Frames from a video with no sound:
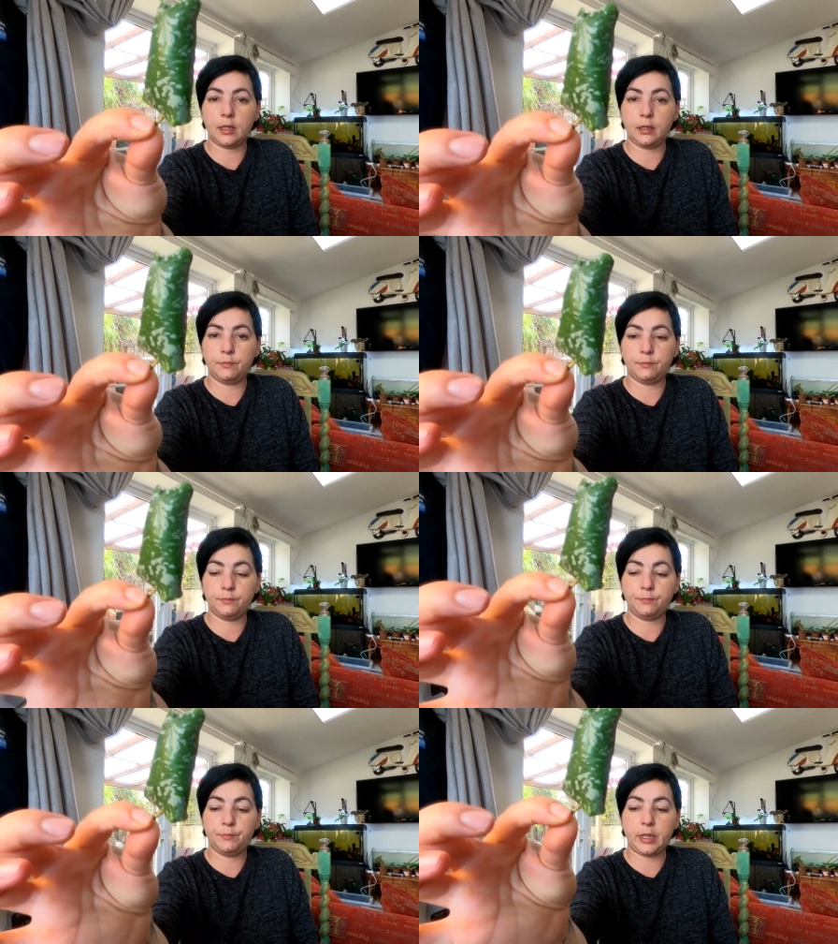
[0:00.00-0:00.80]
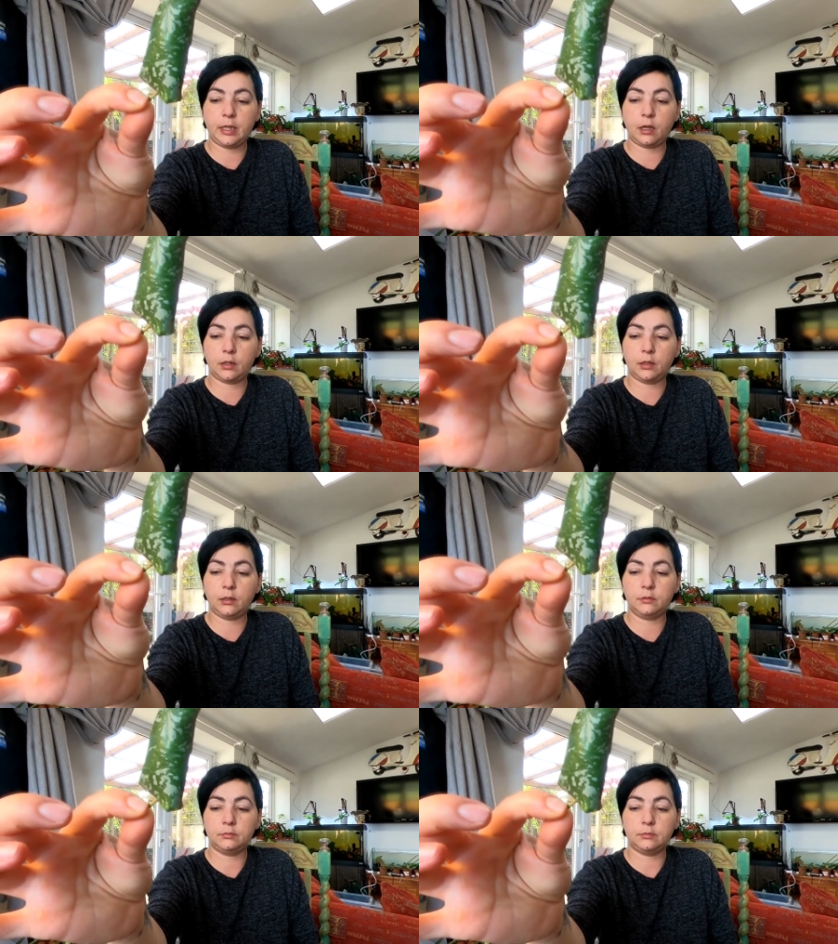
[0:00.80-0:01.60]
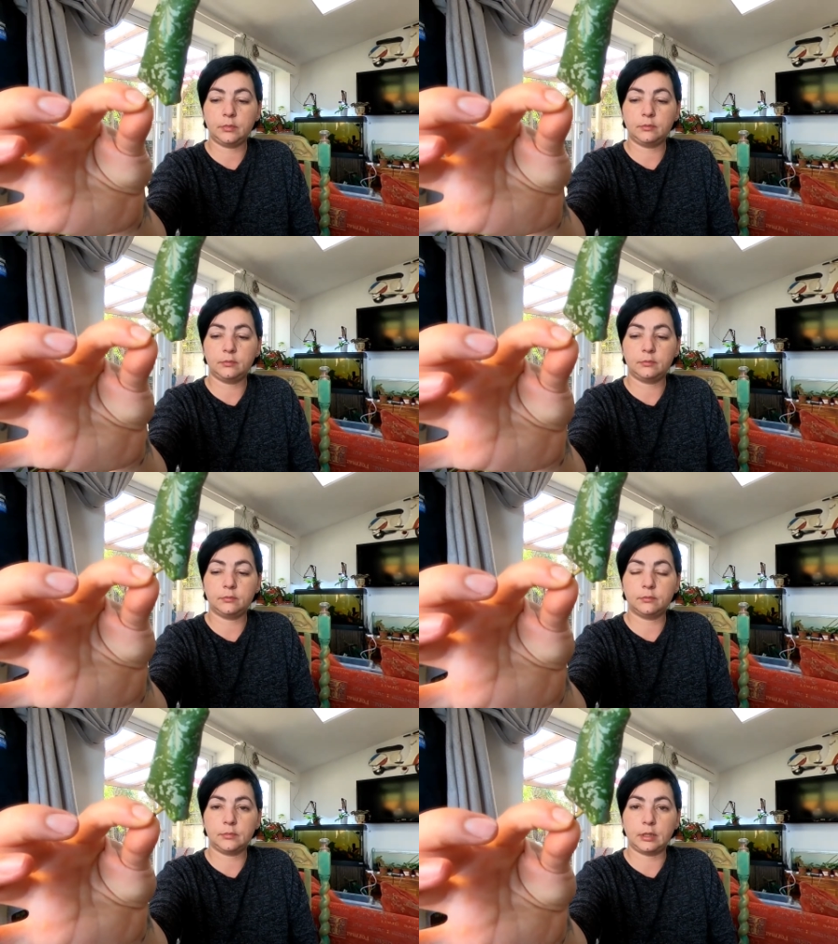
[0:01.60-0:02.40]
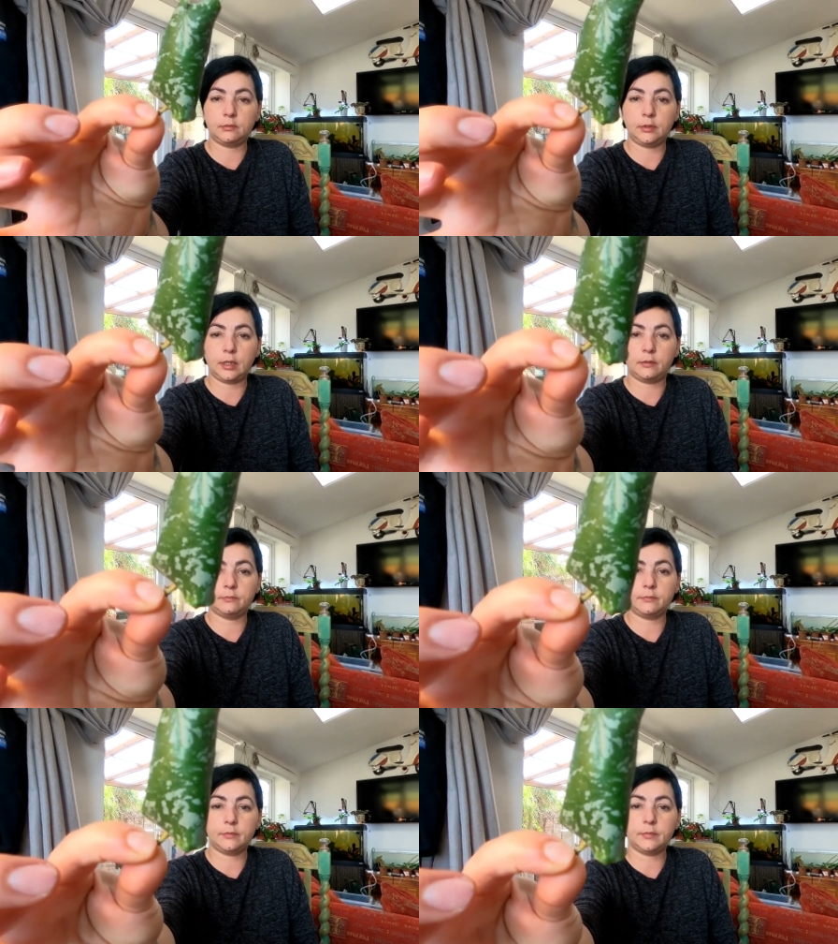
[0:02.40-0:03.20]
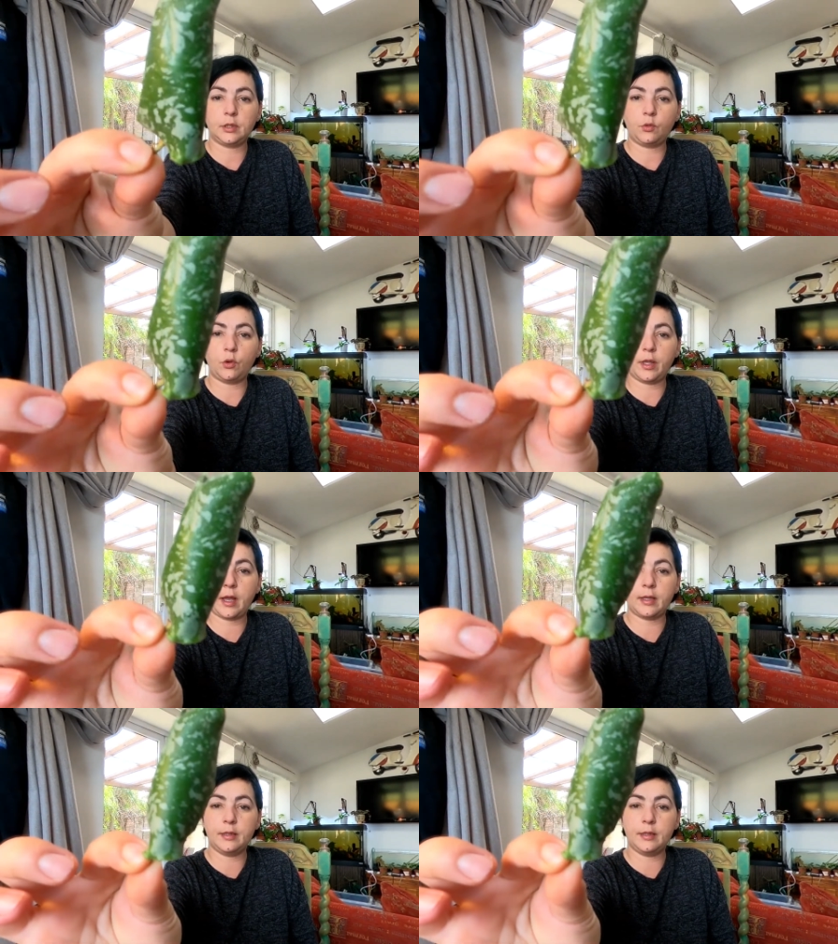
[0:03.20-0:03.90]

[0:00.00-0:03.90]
imbricata. Yeah, the Hoya